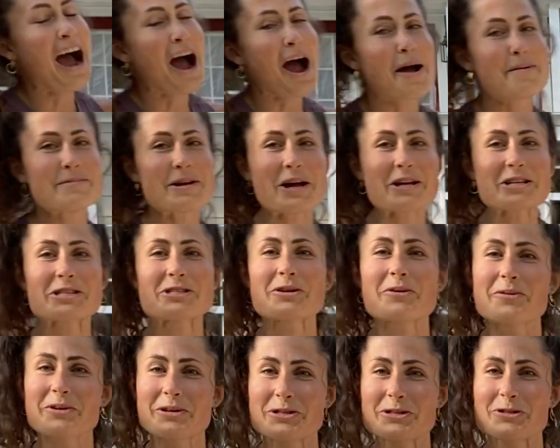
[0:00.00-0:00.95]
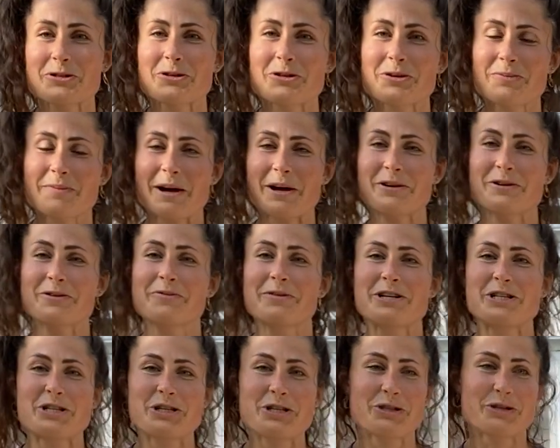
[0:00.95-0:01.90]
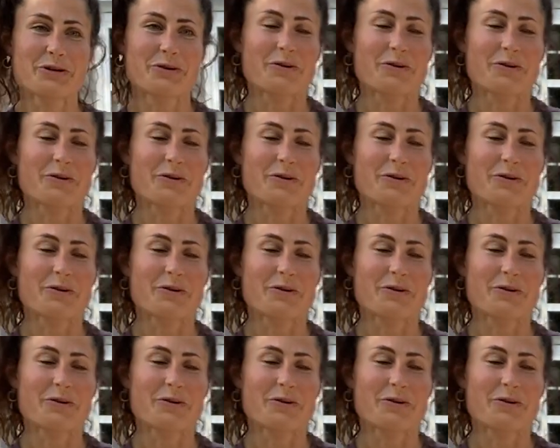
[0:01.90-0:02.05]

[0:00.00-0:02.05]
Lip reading: I'm not so concerned about you reaching the